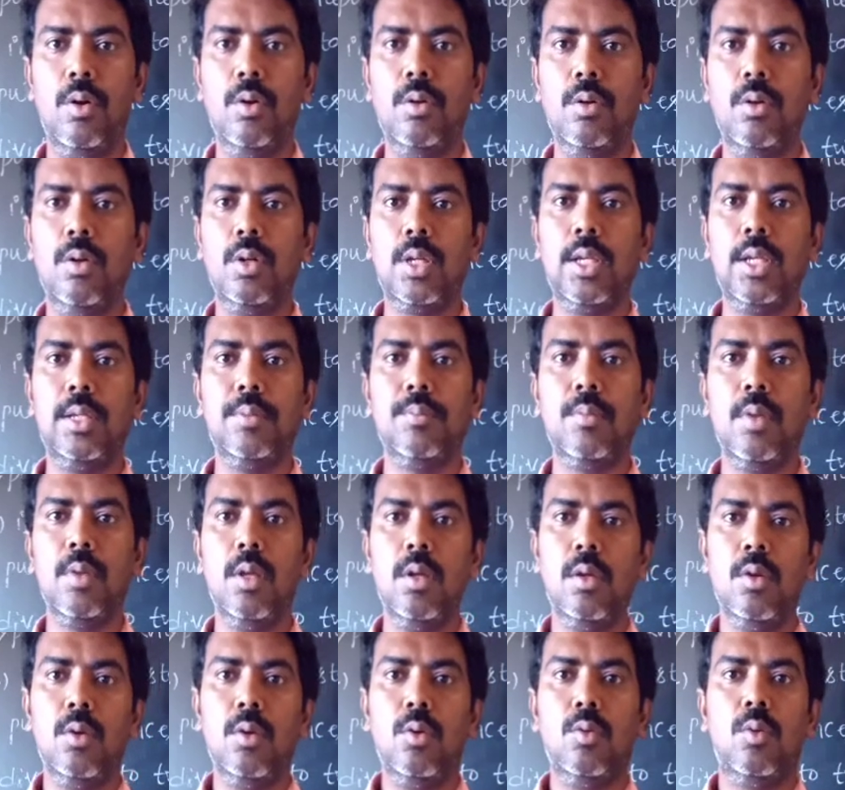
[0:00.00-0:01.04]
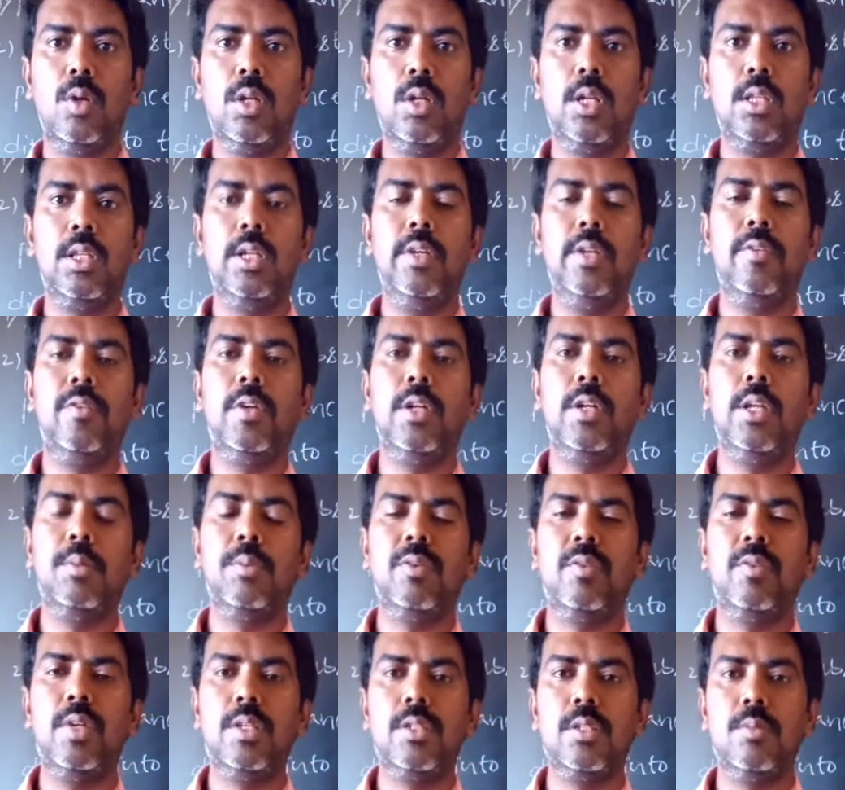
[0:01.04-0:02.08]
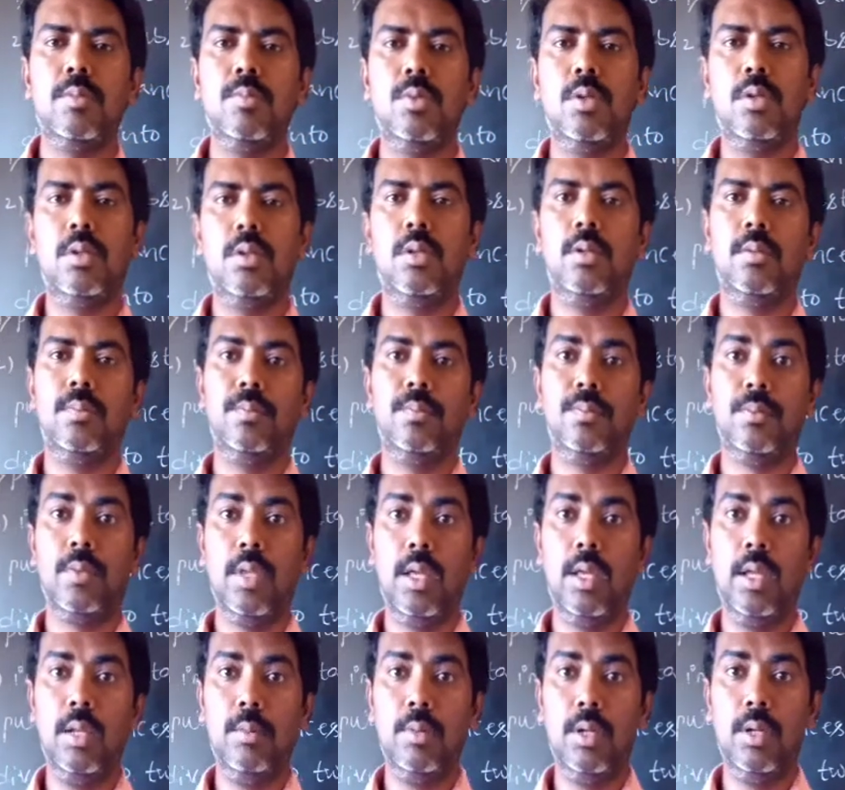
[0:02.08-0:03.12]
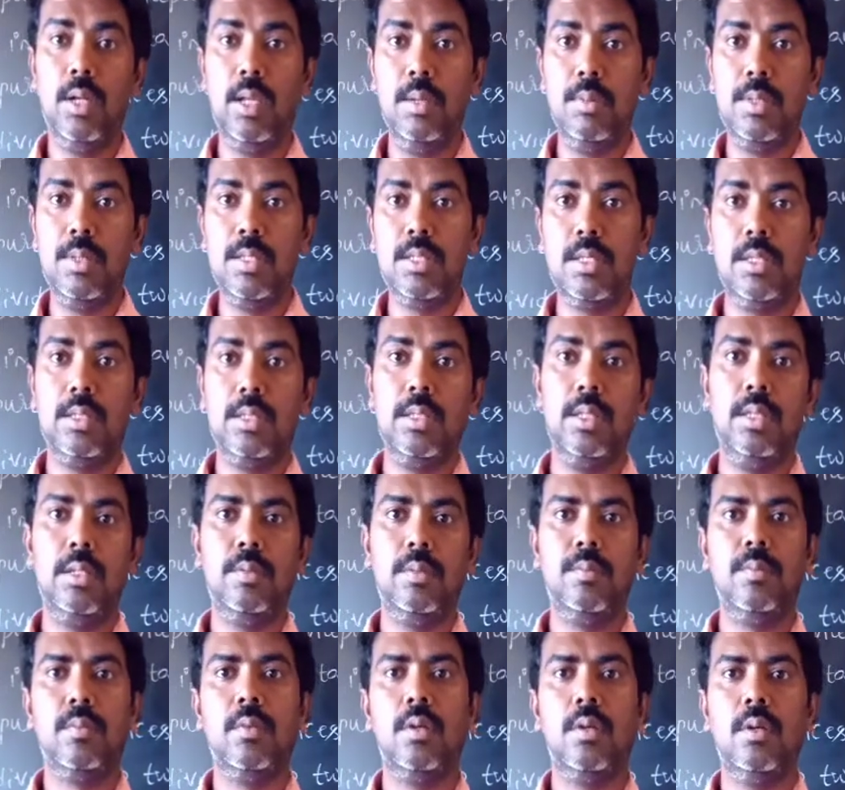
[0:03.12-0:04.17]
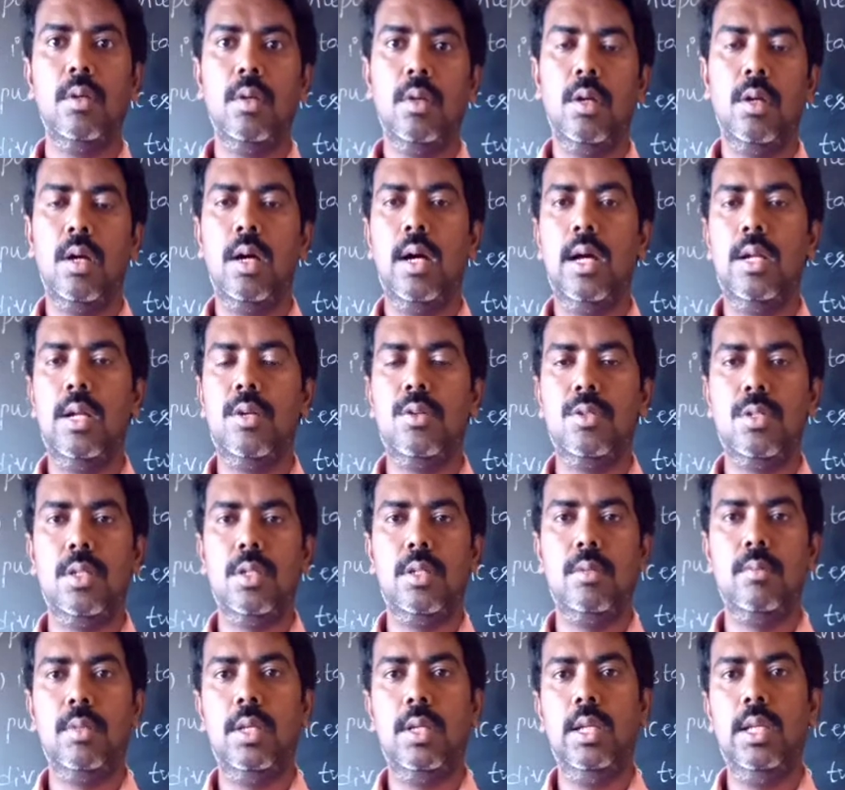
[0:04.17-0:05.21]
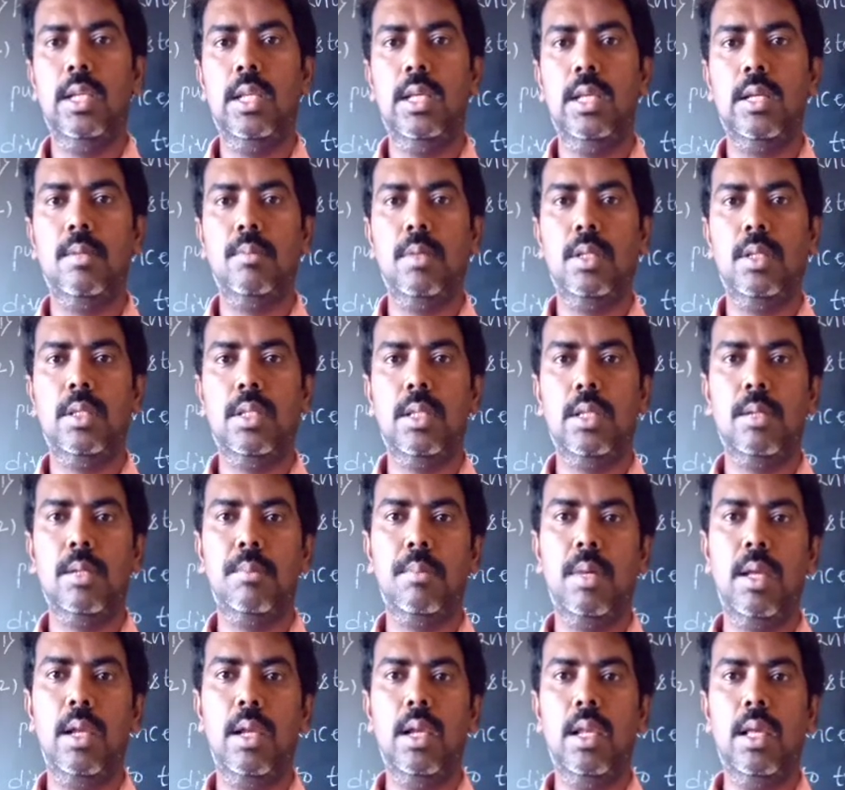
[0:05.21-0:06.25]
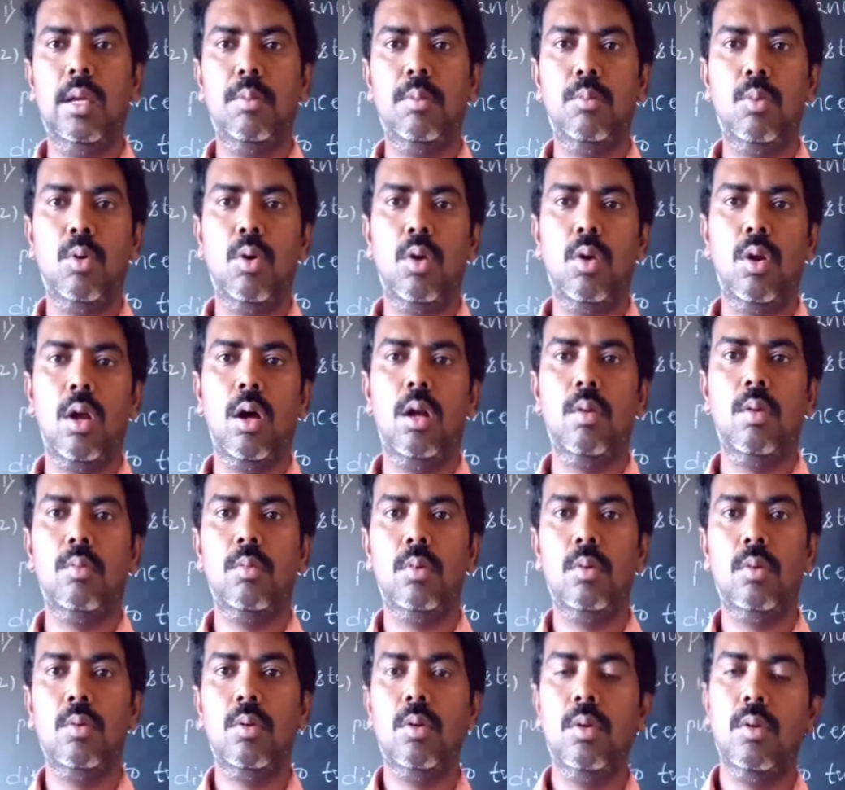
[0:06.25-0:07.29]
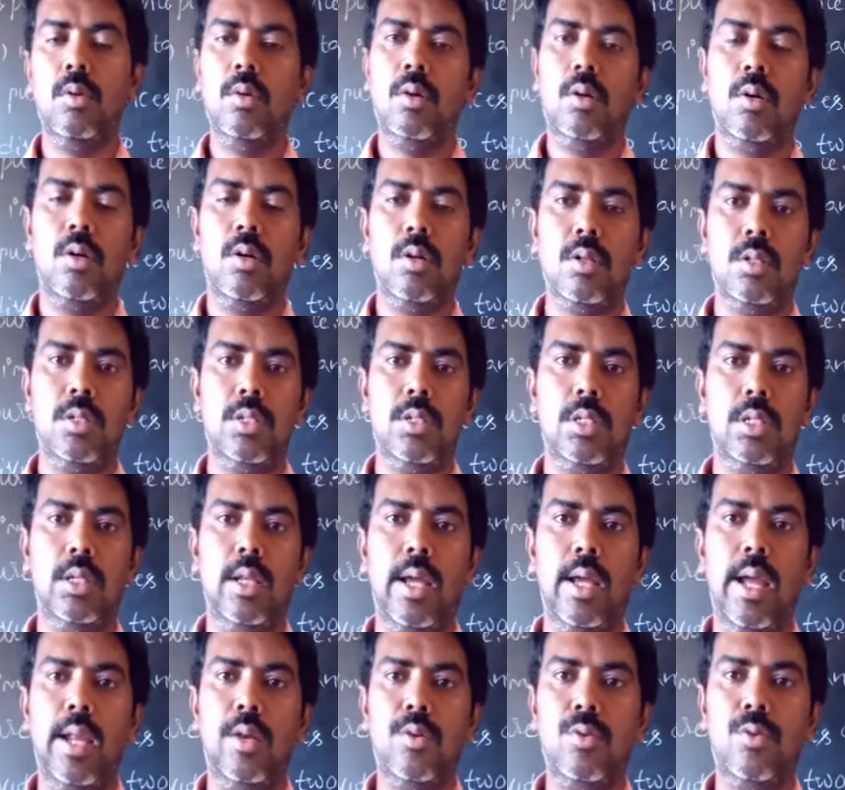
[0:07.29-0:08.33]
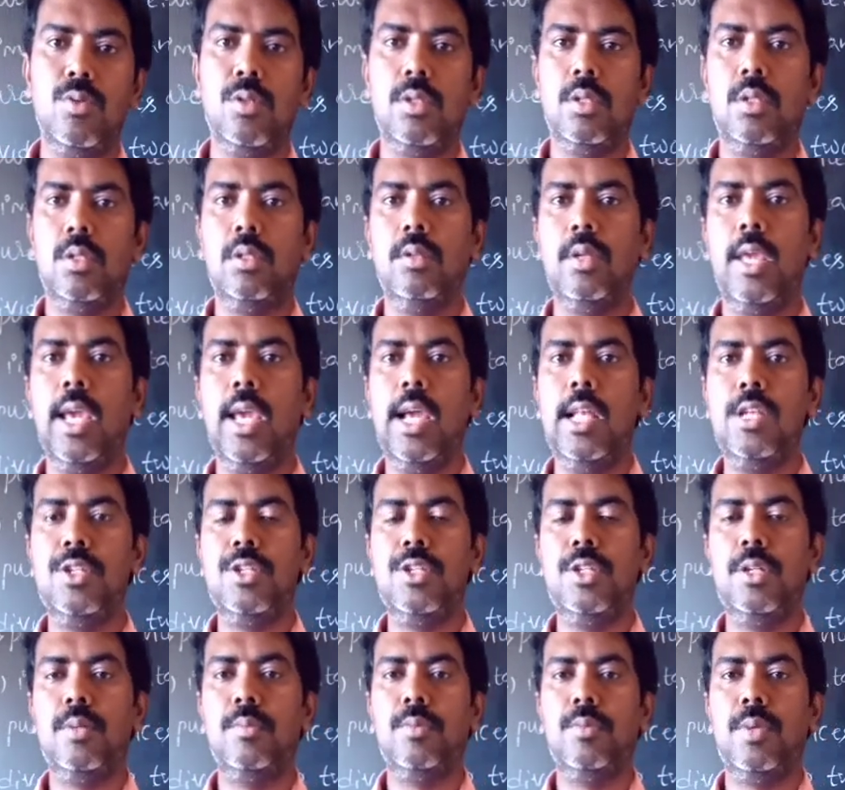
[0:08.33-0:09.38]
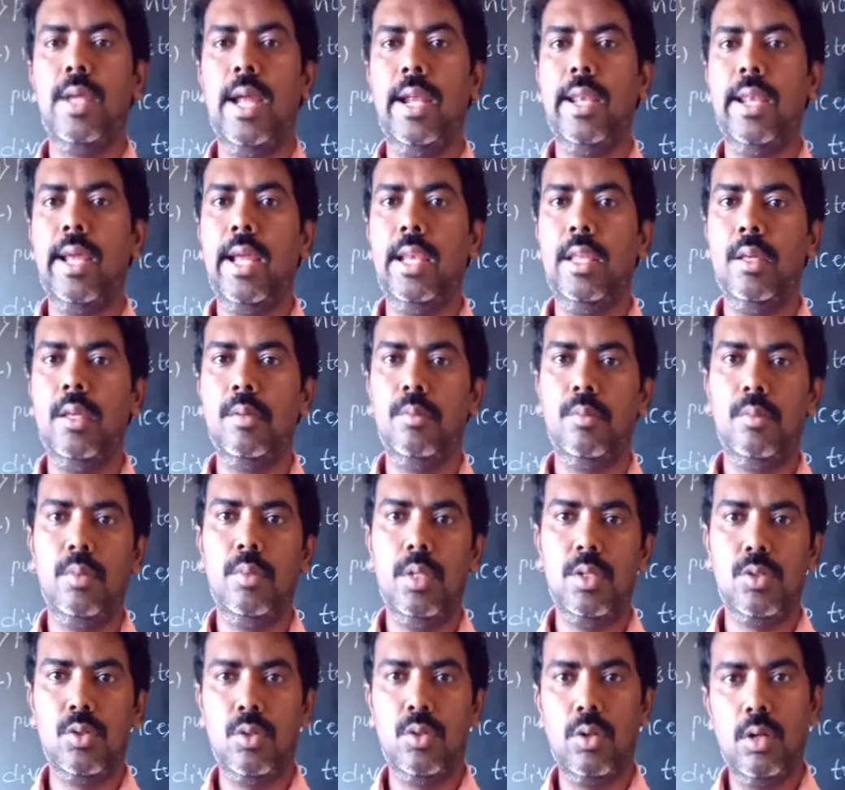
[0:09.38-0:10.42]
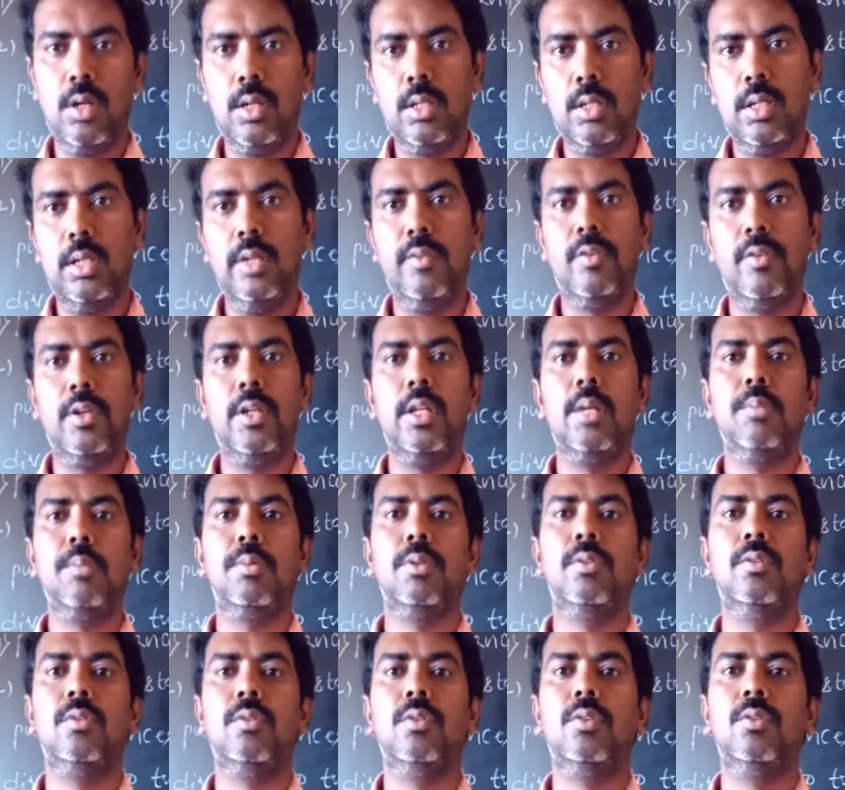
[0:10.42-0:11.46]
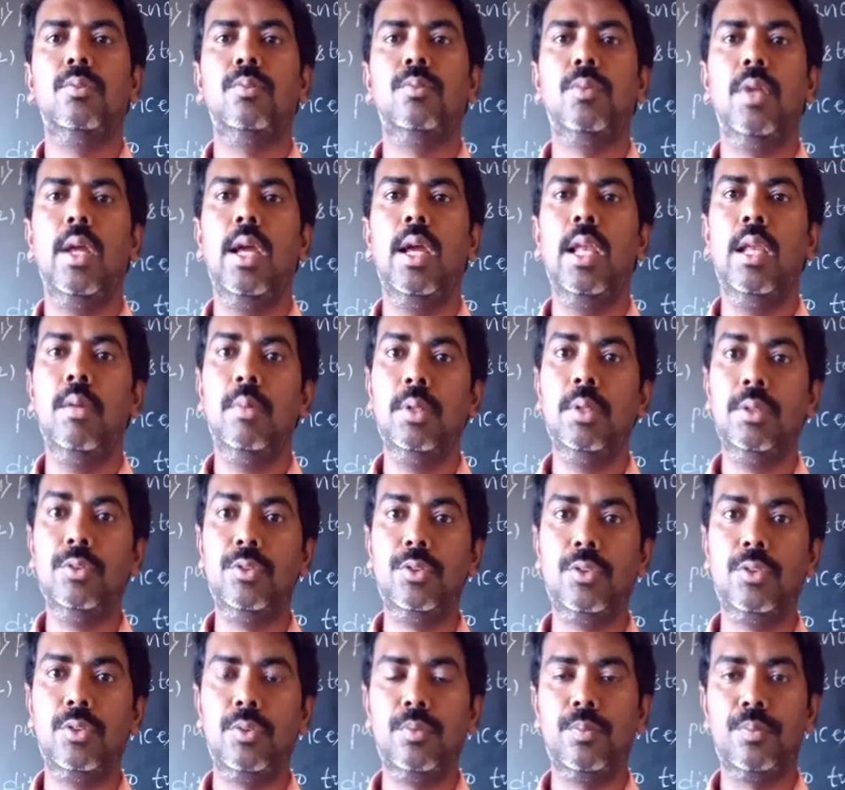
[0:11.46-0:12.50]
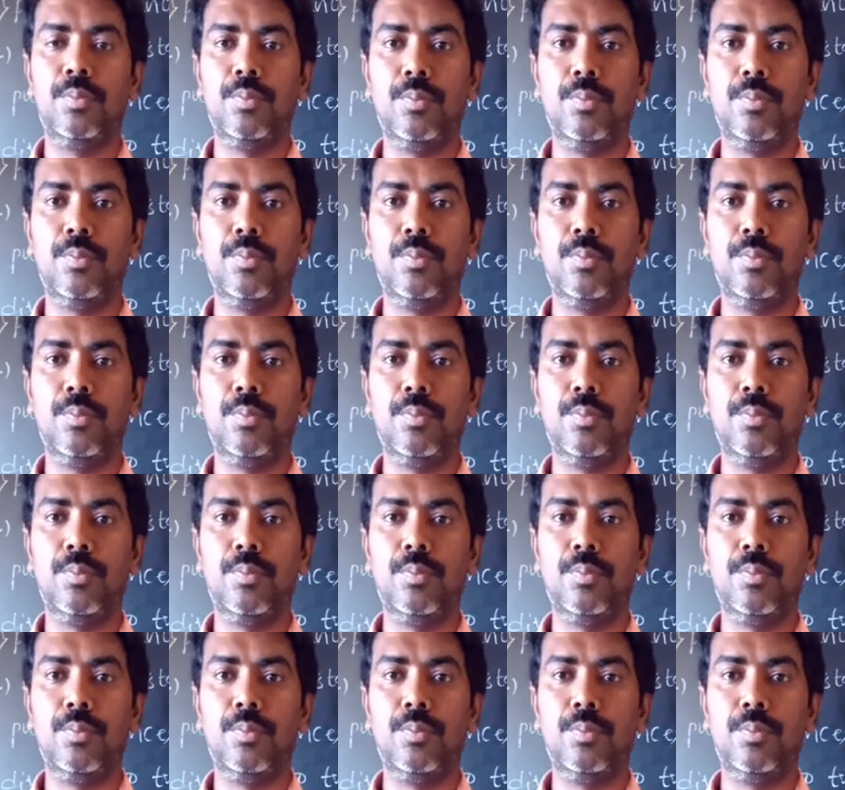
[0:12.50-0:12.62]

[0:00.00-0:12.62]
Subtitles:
Okay, what are the different type of example elements are there? hydrogen, helium, lithium, beryllium, boron, oxygen, nitrogen, calcium, titanium. These all are the different type of elements.